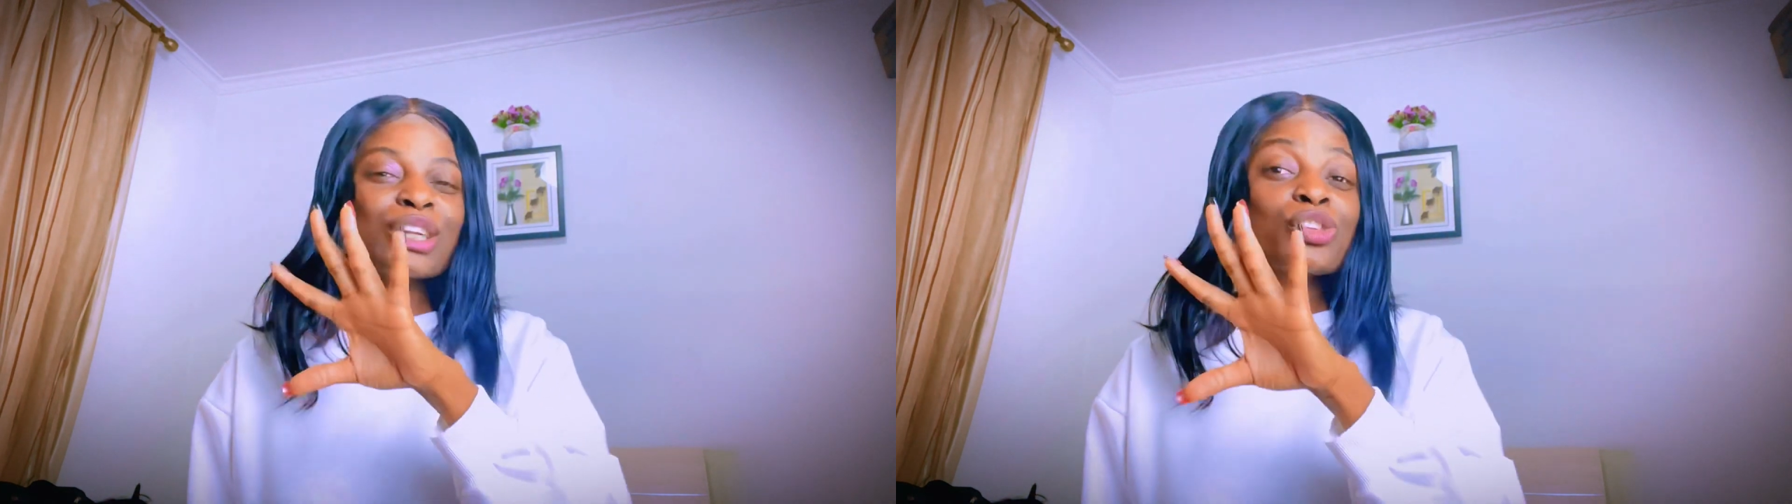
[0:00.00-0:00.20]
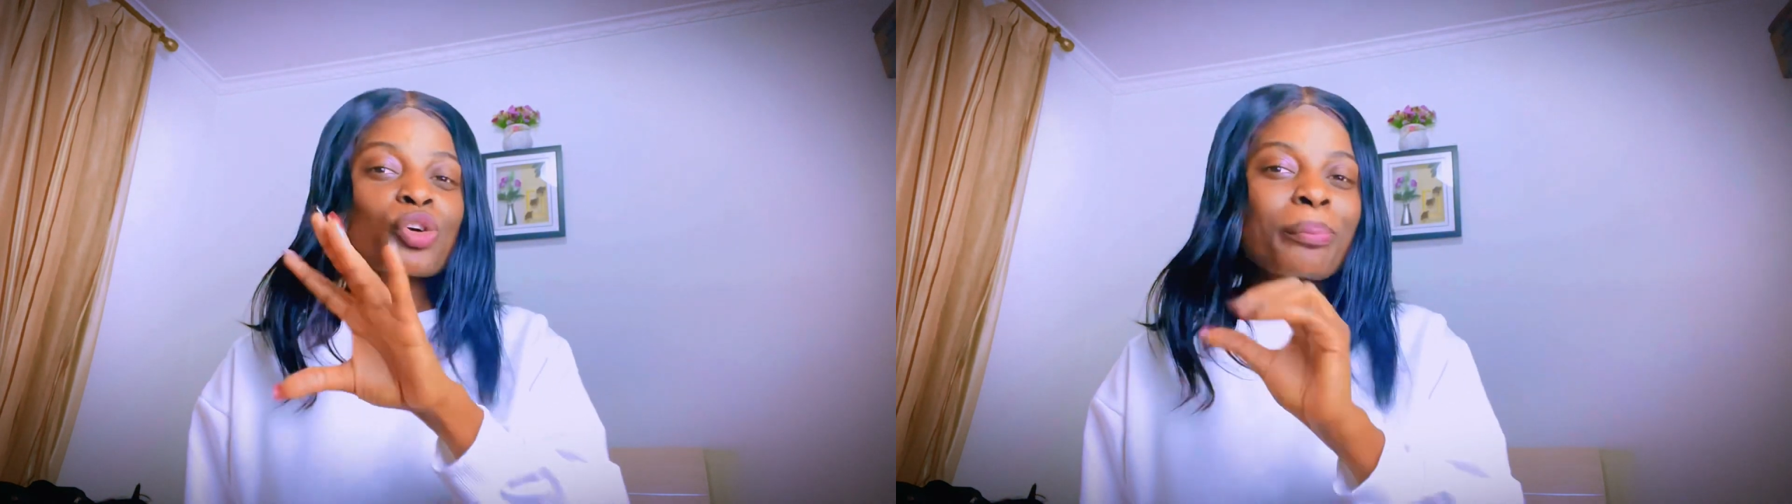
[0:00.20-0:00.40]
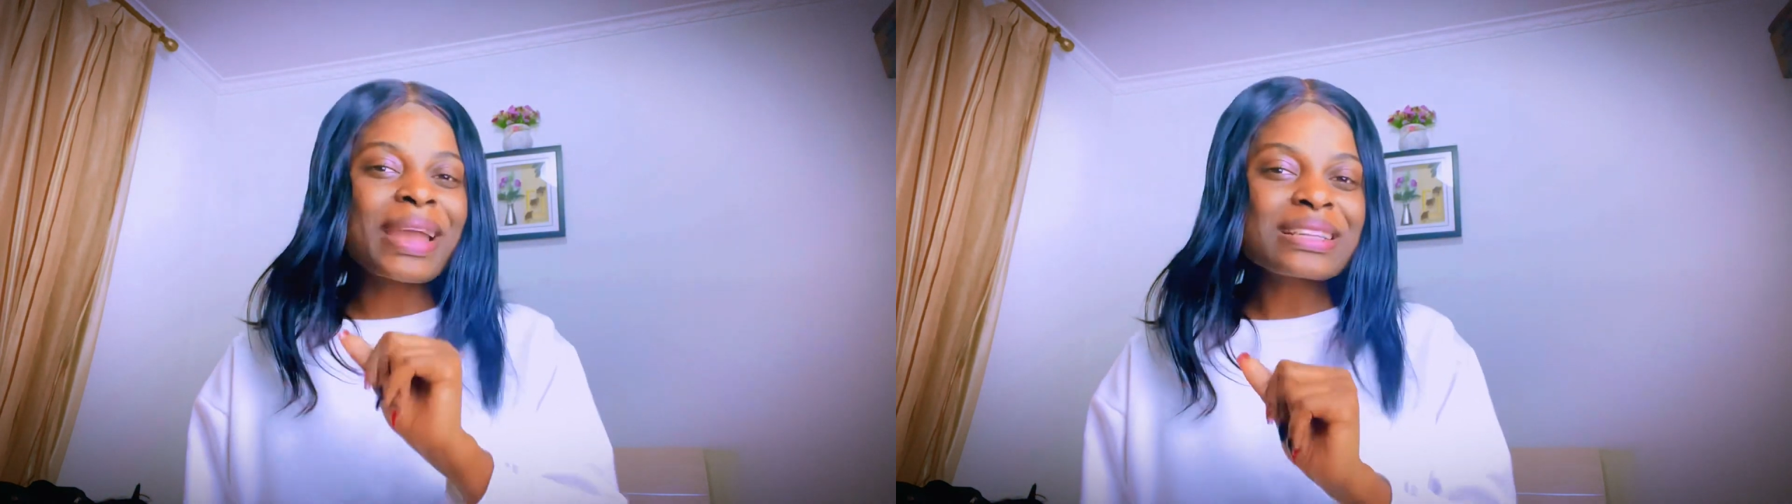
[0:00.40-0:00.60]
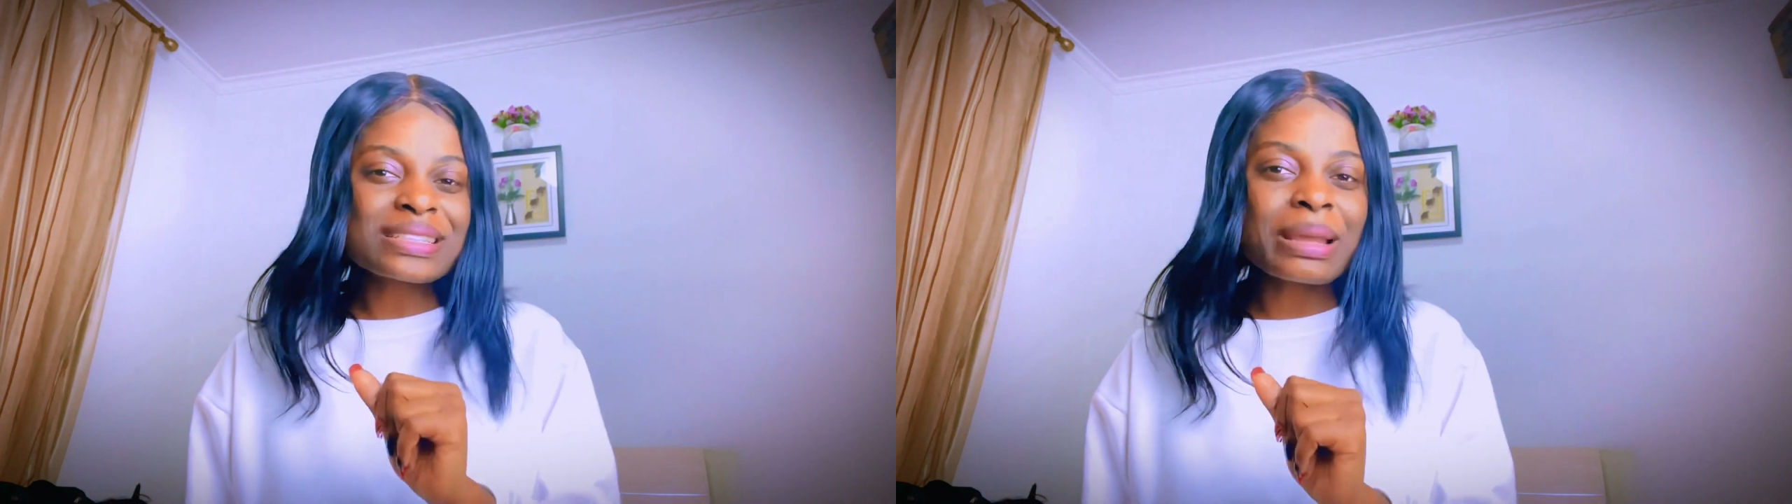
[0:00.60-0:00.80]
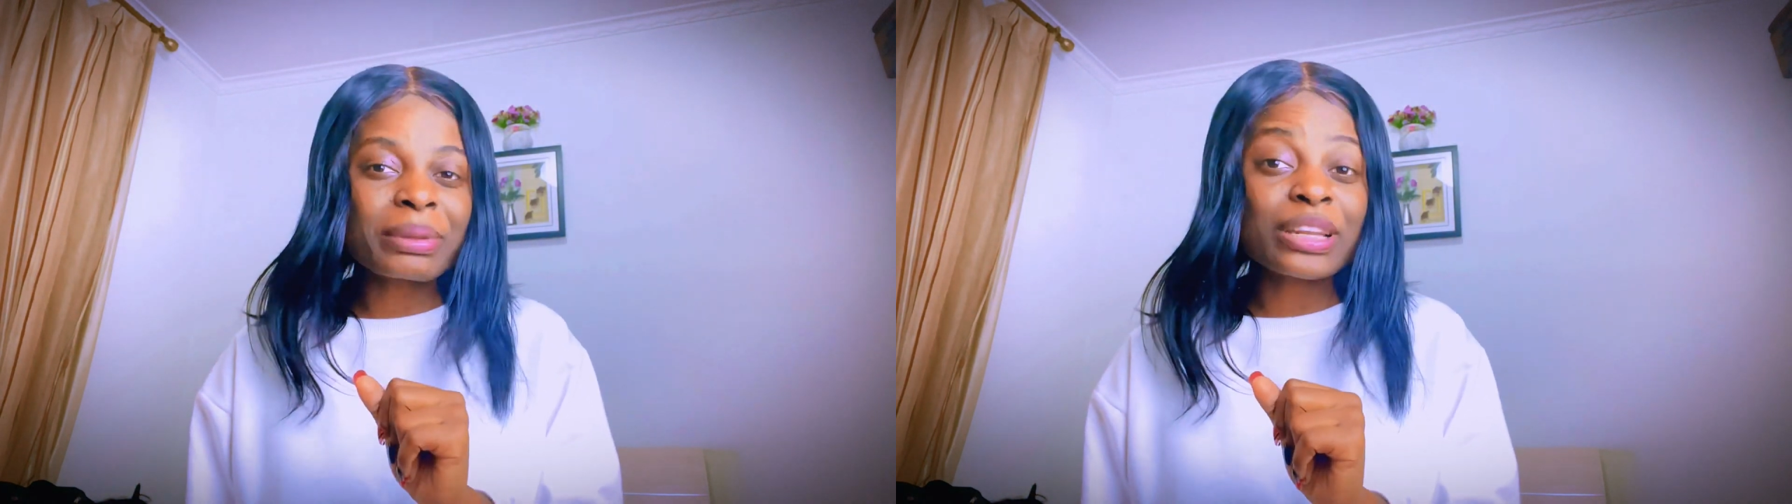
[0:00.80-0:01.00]

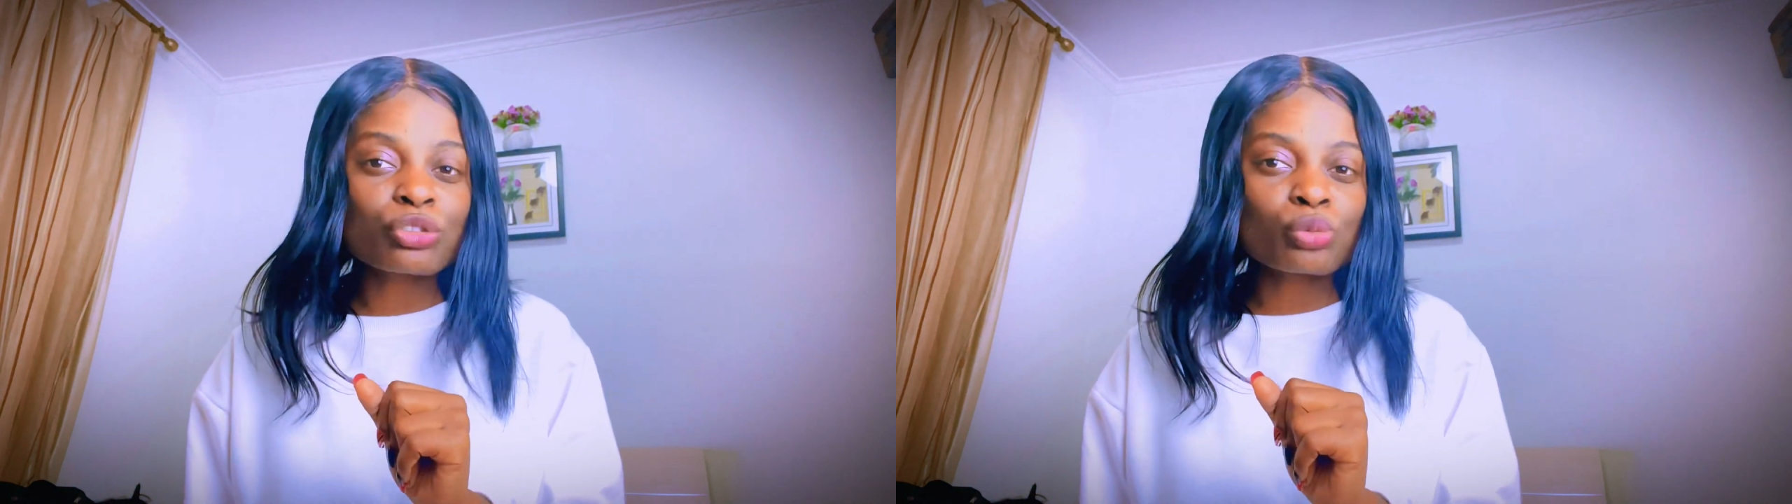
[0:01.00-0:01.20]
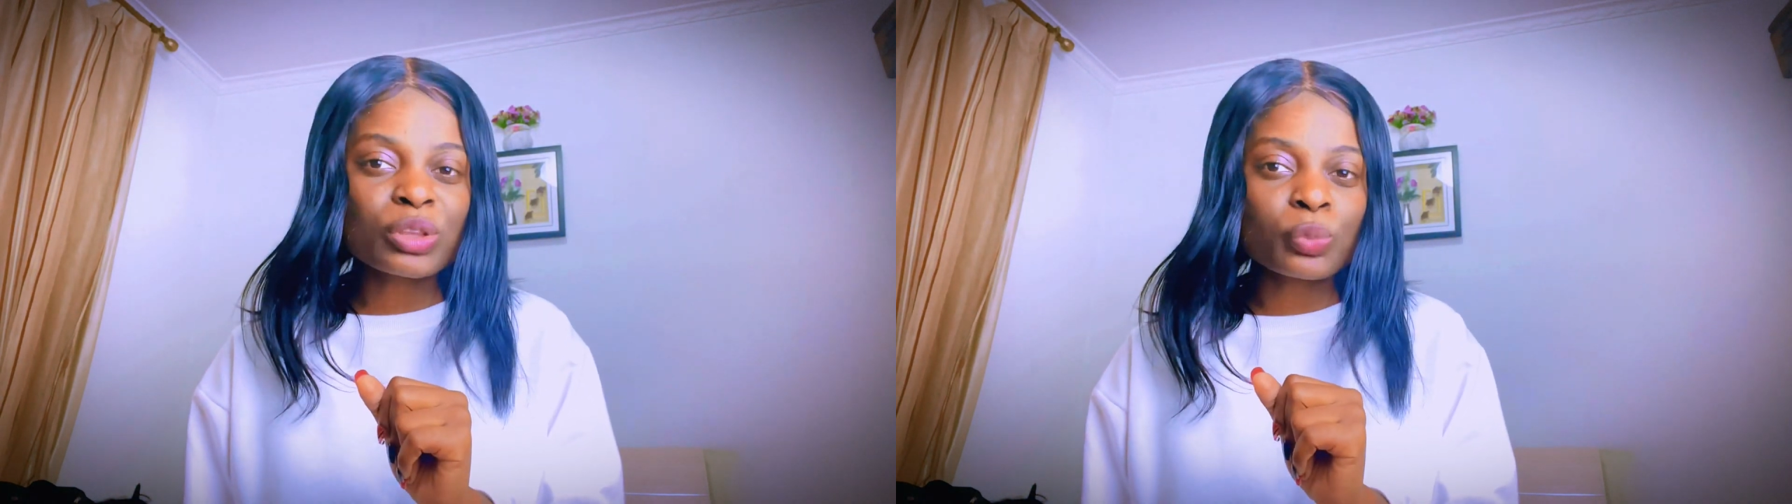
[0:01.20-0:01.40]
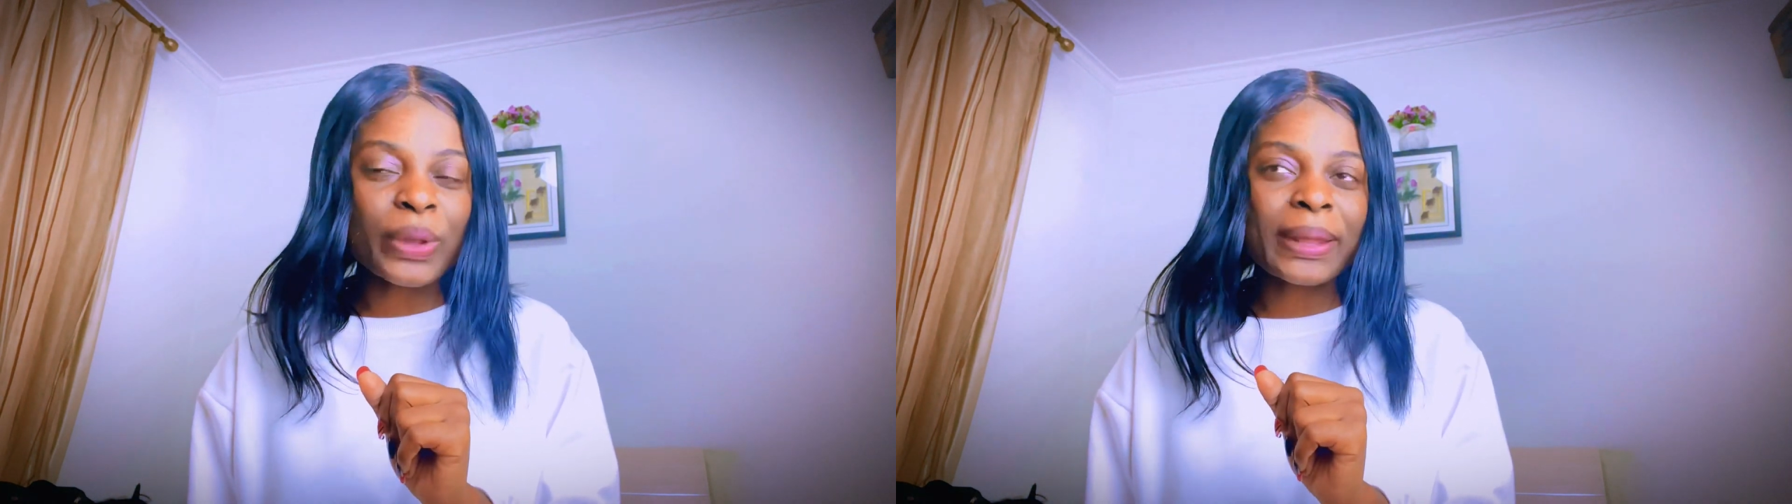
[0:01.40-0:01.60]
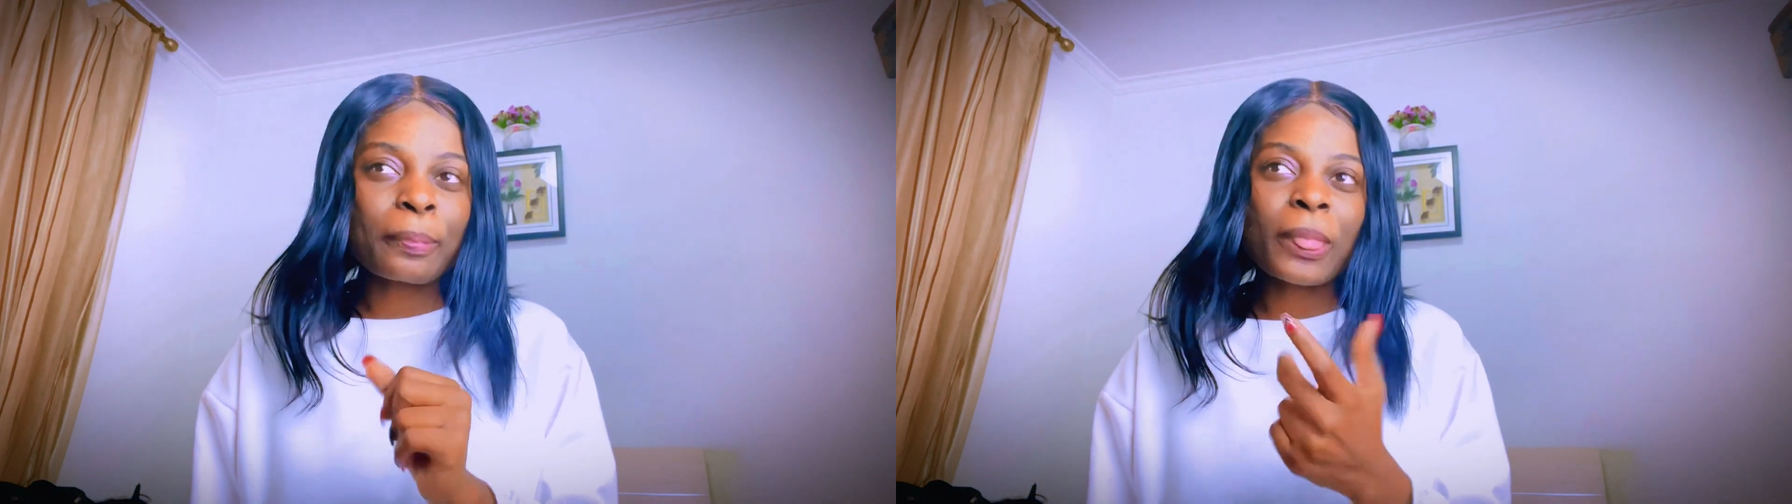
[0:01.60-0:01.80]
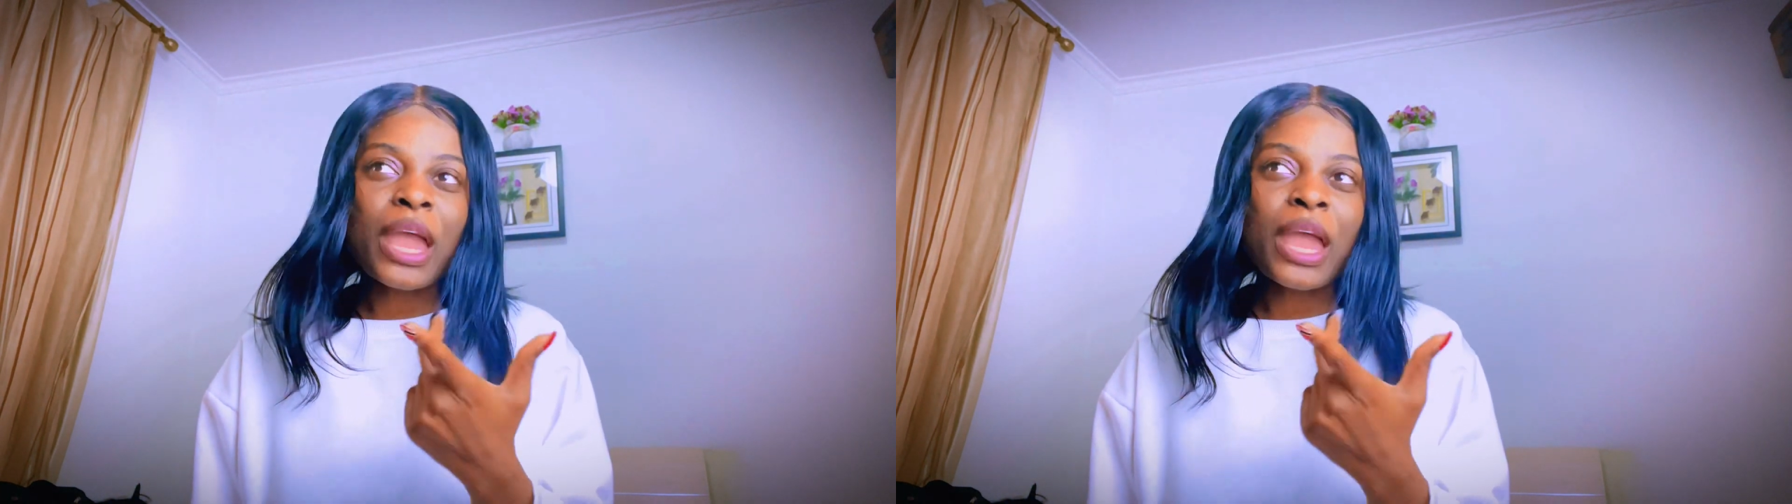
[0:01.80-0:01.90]
Torment them in a sweet way.